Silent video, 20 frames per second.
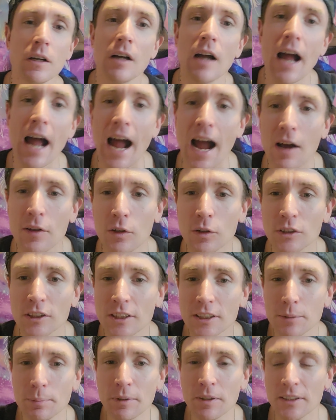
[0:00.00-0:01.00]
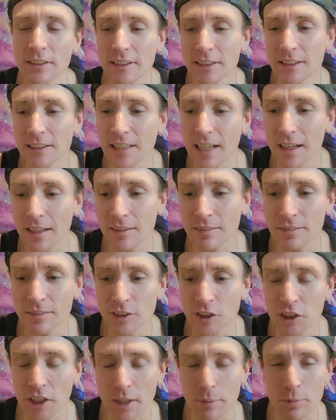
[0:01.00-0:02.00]
how those experiences have
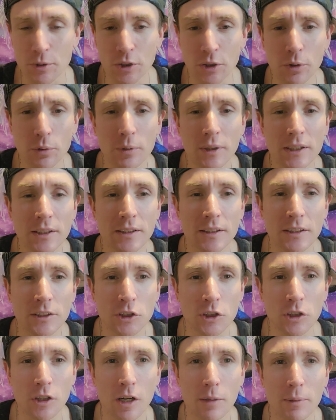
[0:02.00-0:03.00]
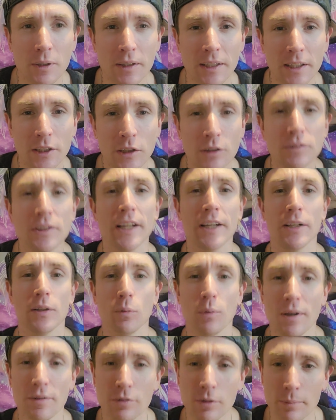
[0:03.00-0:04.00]
shaped you and the trauma that you've taken
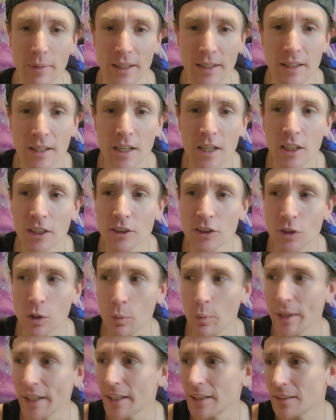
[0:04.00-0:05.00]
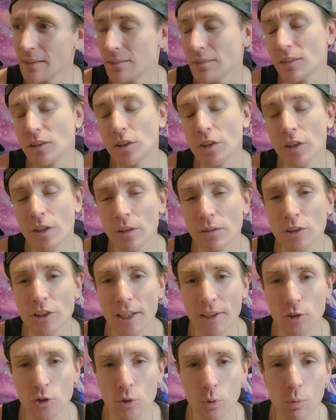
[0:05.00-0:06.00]
away from it, so we can,
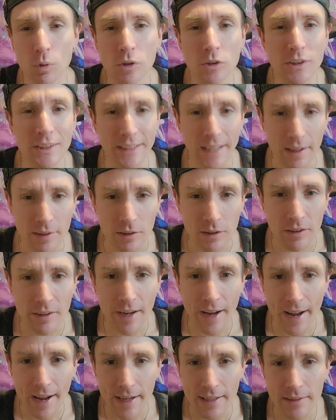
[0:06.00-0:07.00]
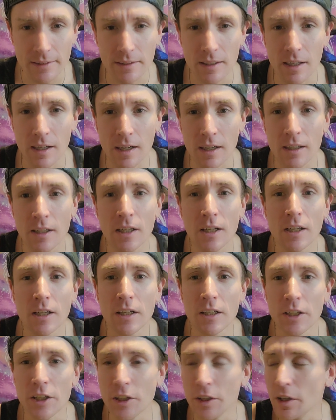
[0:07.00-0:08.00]
change the world together and,
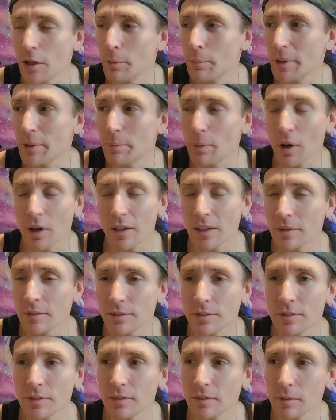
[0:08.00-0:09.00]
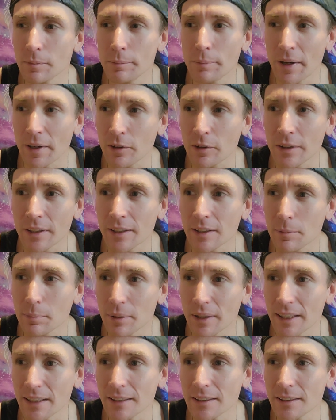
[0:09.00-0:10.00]
be part of bettering the
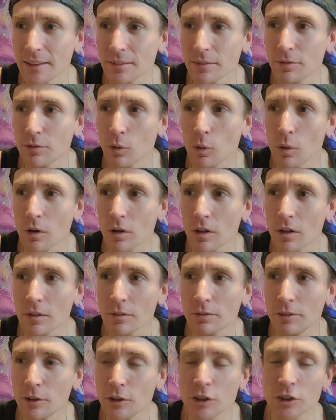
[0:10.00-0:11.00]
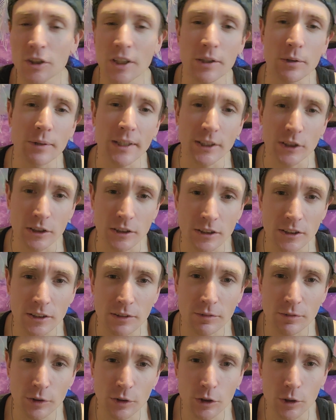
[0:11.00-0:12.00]
place for future generations
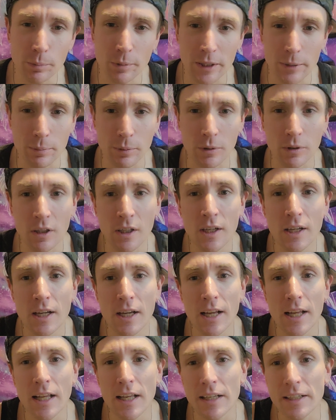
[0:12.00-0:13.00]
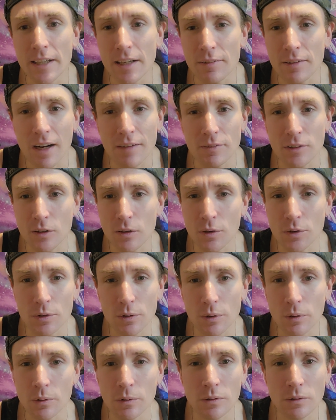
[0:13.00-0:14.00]
and future people, and never have to go
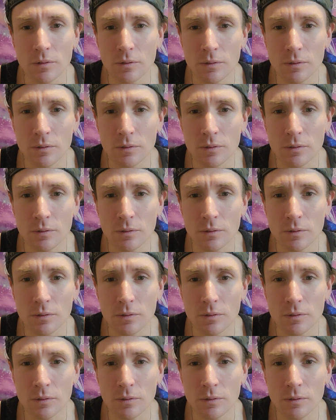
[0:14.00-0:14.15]
through